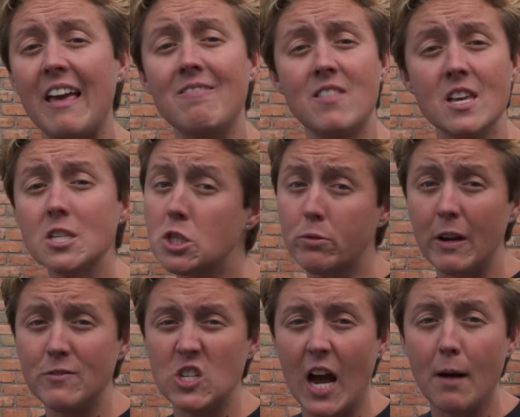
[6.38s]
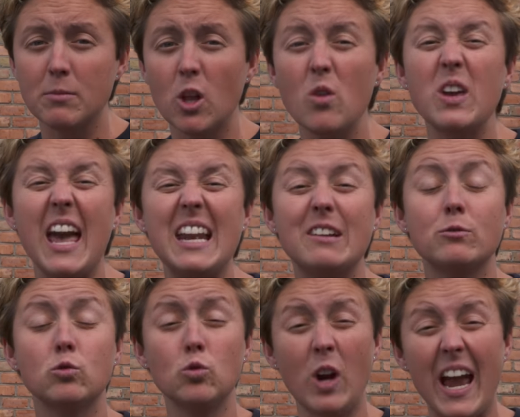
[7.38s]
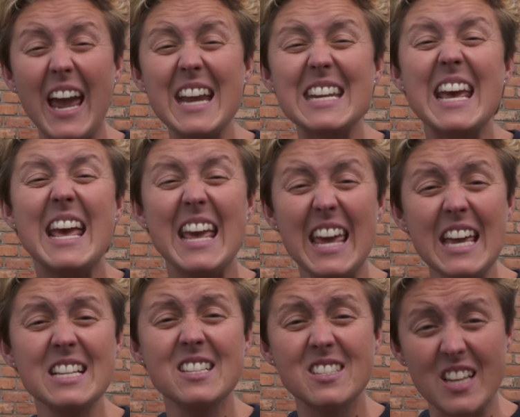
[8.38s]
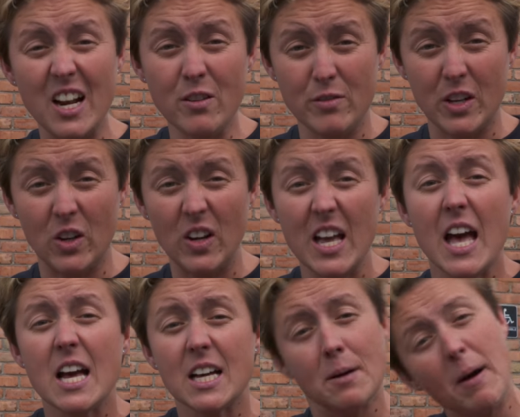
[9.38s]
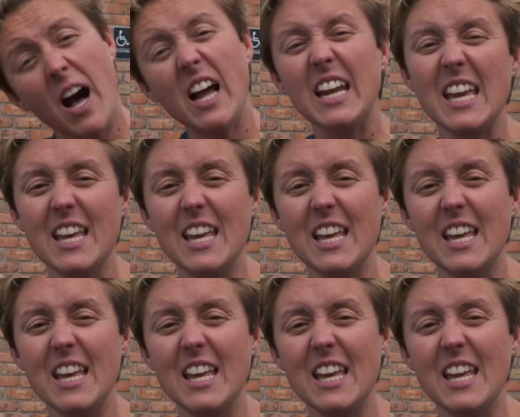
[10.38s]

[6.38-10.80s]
in this thrift shop located right in Centreville? Come on